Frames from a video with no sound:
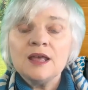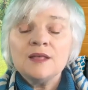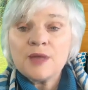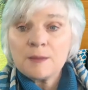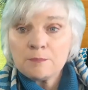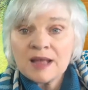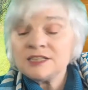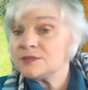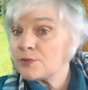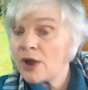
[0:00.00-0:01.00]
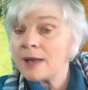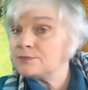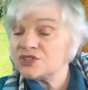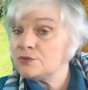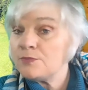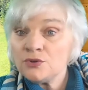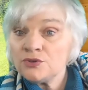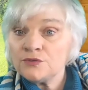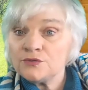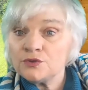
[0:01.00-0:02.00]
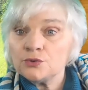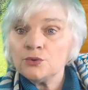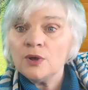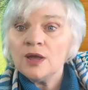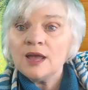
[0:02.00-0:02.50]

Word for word: that matters perhaps to both of you.